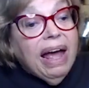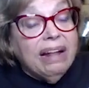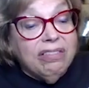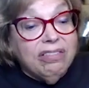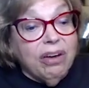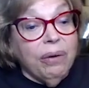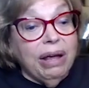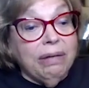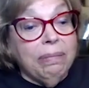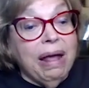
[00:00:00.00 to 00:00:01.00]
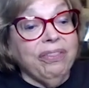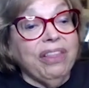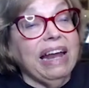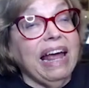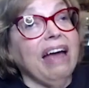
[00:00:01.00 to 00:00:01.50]
And so it
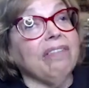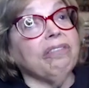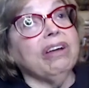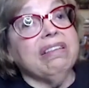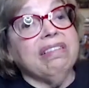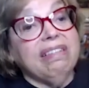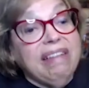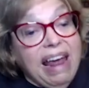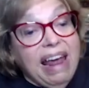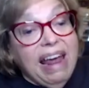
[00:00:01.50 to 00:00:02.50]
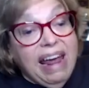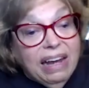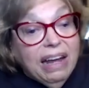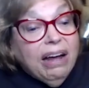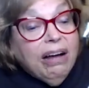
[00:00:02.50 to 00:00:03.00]
meant that every
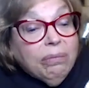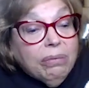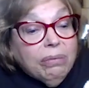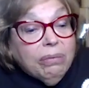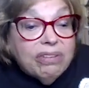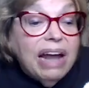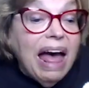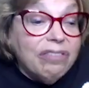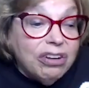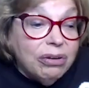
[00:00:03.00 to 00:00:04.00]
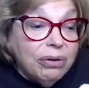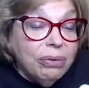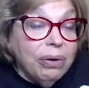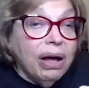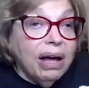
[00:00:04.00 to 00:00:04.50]
state was going to have
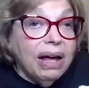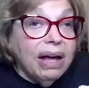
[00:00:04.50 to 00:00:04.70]
to